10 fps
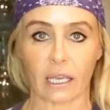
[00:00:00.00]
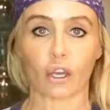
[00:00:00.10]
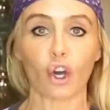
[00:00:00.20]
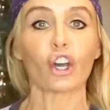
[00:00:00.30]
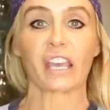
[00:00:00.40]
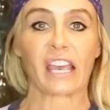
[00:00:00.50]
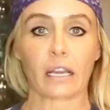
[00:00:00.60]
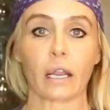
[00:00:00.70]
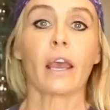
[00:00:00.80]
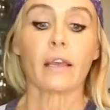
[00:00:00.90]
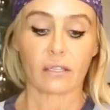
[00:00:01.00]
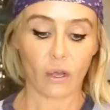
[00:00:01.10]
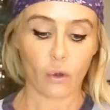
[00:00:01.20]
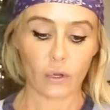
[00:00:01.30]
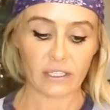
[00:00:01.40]
cooking,
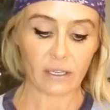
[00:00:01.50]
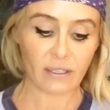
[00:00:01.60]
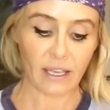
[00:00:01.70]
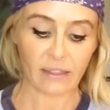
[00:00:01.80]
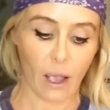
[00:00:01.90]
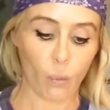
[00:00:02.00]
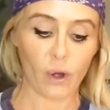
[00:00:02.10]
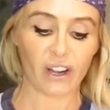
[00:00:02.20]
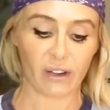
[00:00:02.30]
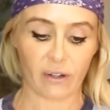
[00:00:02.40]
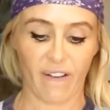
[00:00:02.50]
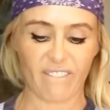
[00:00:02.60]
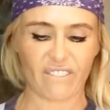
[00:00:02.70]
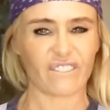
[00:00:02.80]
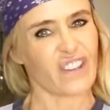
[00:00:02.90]
so it doesn't get that weird
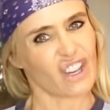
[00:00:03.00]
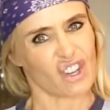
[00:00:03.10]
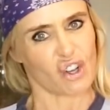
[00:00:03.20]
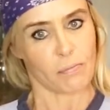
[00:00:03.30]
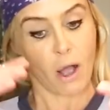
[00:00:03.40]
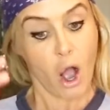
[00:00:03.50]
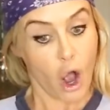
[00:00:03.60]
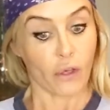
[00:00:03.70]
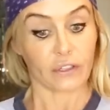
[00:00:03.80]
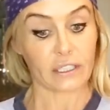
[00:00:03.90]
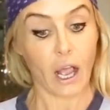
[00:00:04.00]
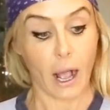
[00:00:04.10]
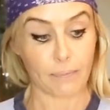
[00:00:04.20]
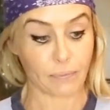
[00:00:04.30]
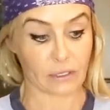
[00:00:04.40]
film on the
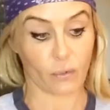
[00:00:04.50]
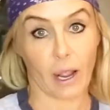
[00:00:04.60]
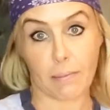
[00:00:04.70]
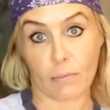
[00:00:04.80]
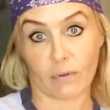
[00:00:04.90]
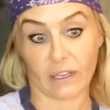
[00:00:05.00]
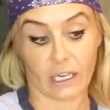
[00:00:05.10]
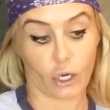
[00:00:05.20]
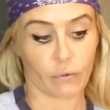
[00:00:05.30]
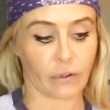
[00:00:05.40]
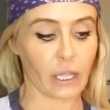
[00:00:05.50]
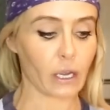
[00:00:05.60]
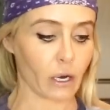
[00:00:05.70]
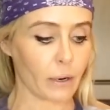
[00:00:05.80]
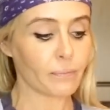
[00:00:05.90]
top. That's why I'm moving it over
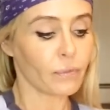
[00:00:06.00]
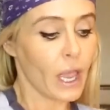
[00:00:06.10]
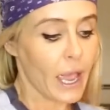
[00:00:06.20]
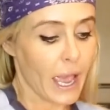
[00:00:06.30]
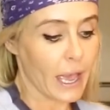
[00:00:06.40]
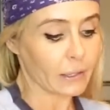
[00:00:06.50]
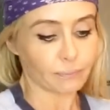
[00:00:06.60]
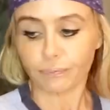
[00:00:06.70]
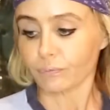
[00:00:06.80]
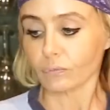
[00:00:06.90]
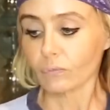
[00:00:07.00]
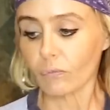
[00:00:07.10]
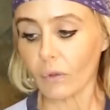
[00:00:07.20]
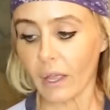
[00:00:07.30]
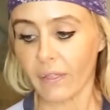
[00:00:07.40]
here. And
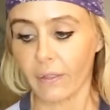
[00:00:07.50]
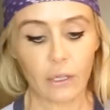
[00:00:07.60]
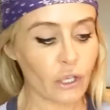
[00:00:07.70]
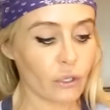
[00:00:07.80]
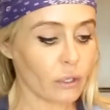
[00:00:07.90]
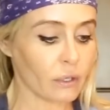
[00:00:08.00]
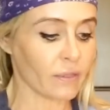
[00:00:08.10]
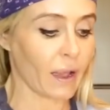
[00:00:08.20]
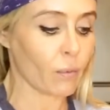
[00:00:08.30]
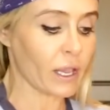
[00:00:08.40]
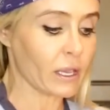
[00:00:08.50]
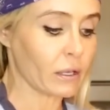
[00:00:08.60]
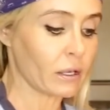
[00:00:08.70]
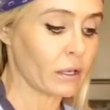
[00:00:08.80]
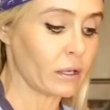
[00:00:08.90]
that way
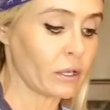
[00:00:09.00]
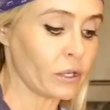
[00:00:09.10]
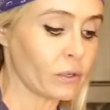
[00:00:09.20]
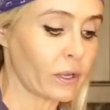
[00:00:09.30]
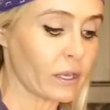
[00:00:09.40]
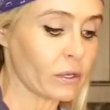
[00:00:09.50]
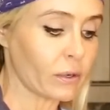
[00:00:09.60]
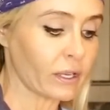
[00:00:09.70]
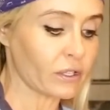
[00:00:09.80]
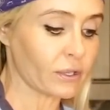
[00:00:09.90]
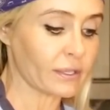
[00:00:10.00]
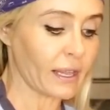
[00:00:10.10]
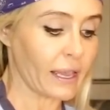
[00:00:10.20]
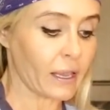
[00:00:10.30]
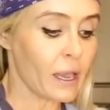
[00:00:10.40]
you can just
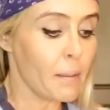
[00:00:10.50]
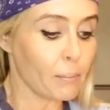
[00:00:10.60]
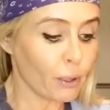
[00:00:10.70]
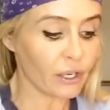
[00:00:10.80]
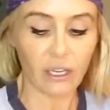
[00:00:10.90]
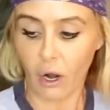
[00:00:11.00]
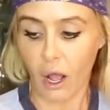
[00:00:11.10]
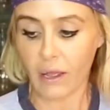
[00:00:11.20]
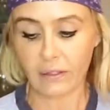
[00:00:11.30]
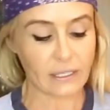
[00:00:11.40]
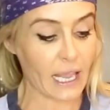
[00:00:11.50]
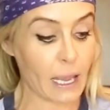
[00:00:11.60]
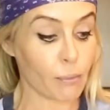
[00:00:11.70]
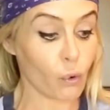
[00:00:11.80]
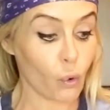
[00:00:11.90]
like put it on the
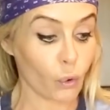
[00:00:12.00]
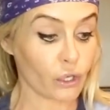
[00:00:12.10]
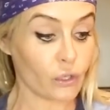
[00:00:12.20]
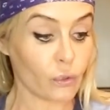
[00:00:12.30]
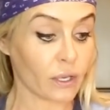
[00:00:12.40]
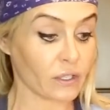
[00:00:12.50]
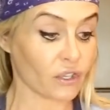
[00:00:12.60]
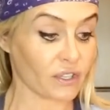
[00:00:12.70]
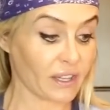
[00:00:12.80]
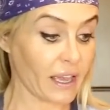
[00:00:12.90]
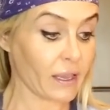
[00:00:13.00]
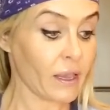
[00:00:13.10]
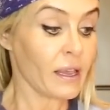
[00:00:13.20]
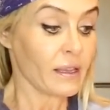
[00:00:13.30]
table, or you can just like,